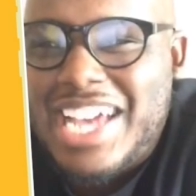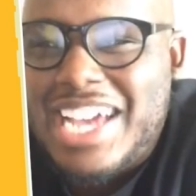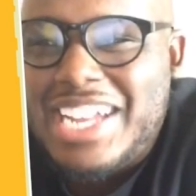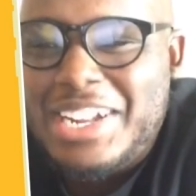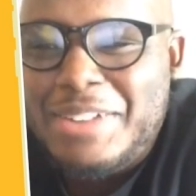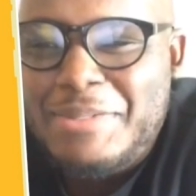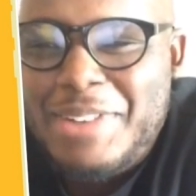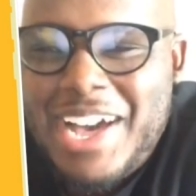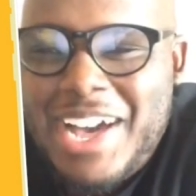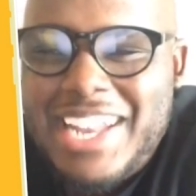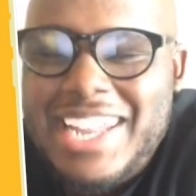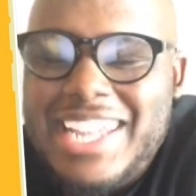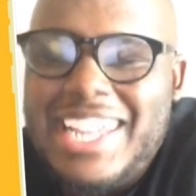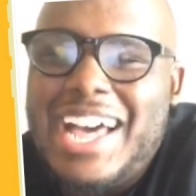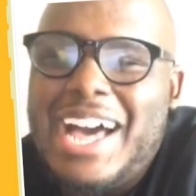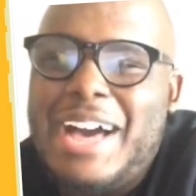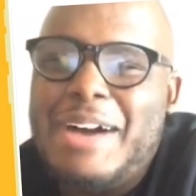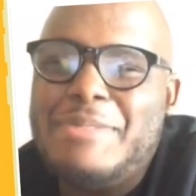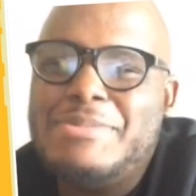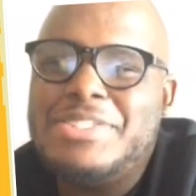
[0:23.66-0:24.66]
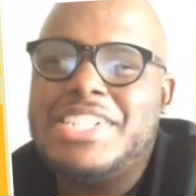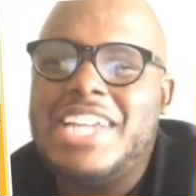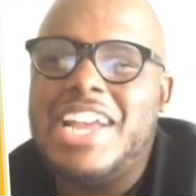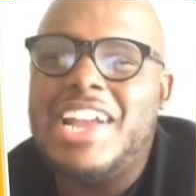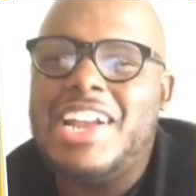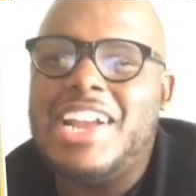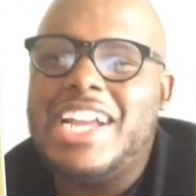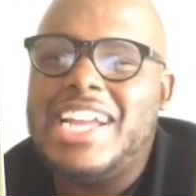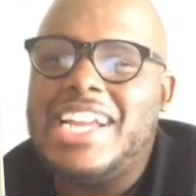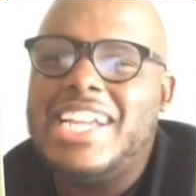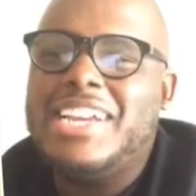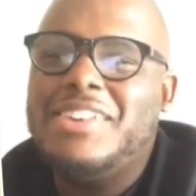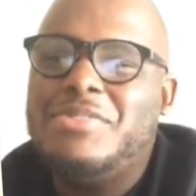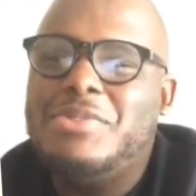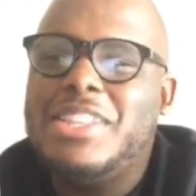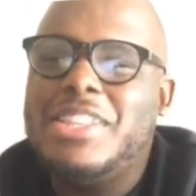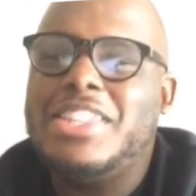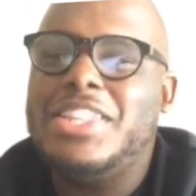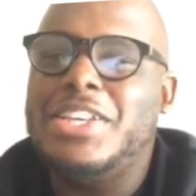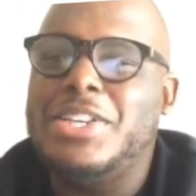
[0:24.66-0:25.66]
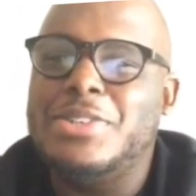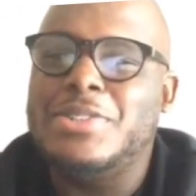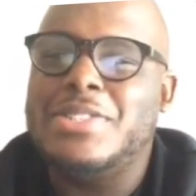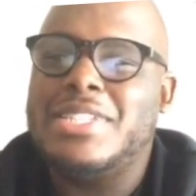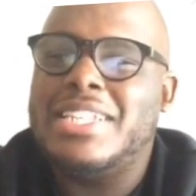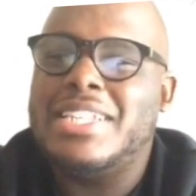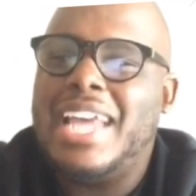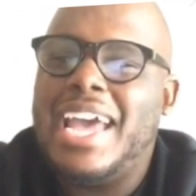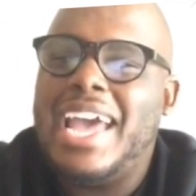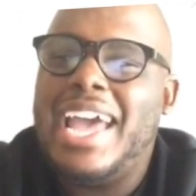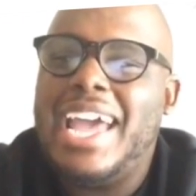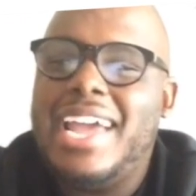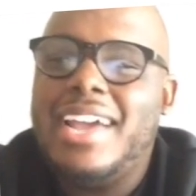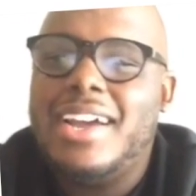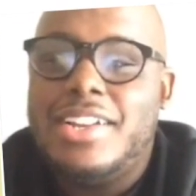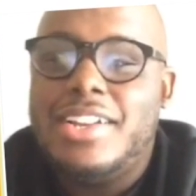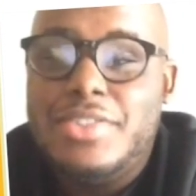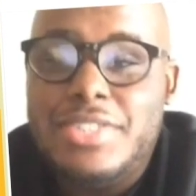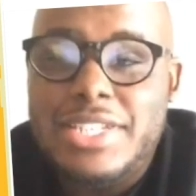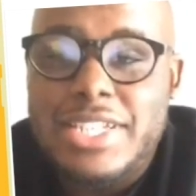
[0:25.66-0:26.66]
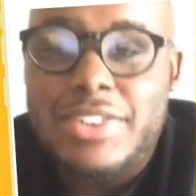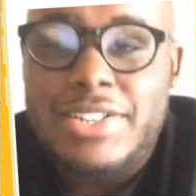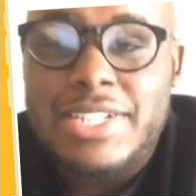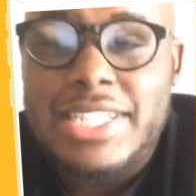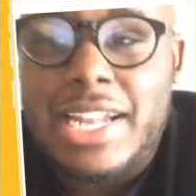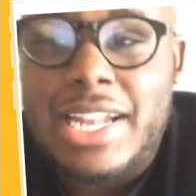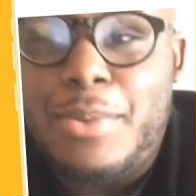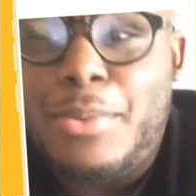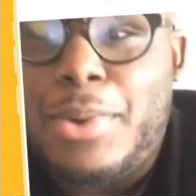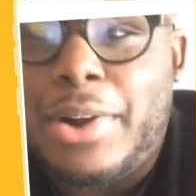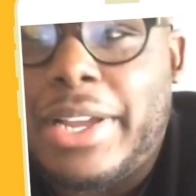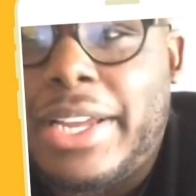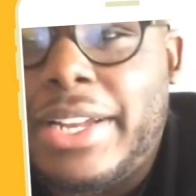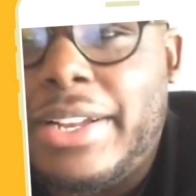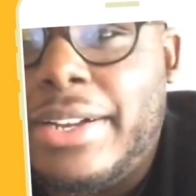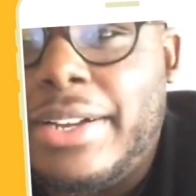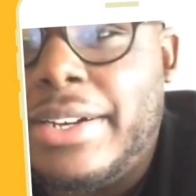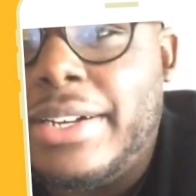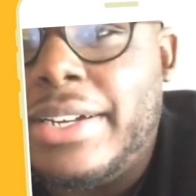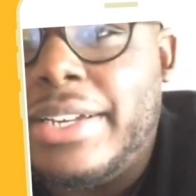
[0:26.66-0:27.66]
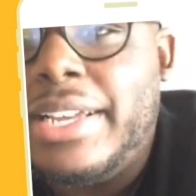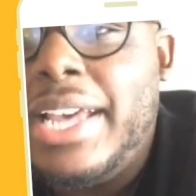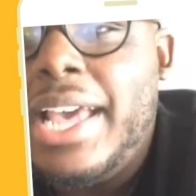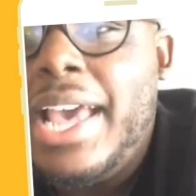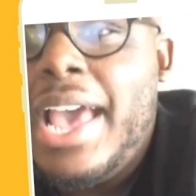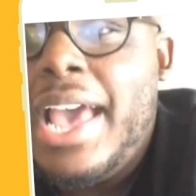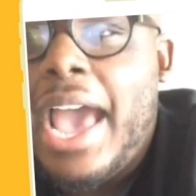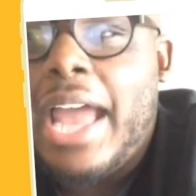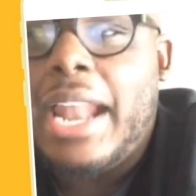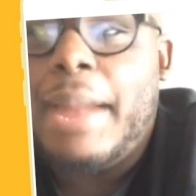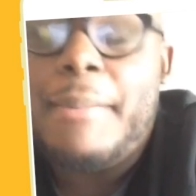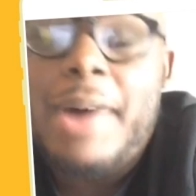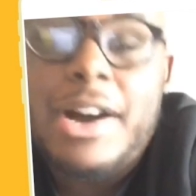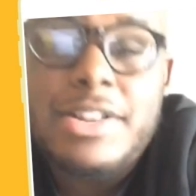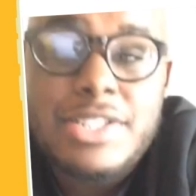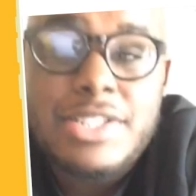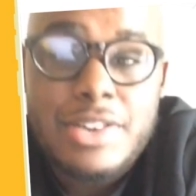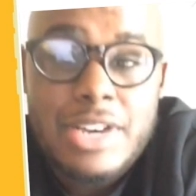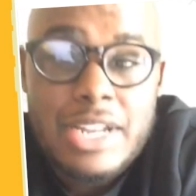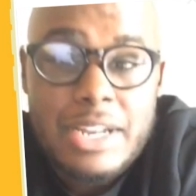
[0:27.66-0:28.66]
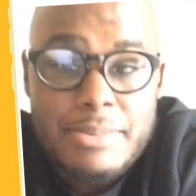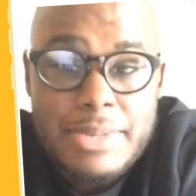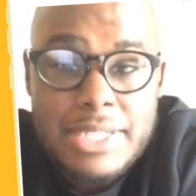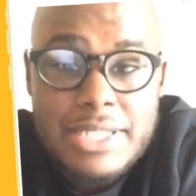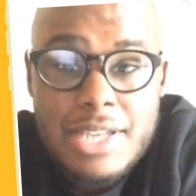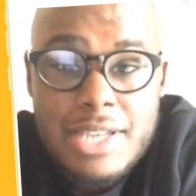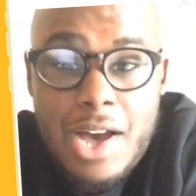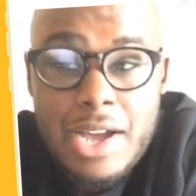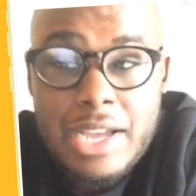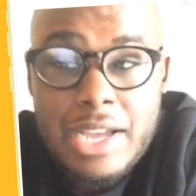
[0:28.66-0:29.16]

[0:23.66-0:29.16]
about it. I'm sharing with you today a new series that I'm working on, and I'm also going to be talking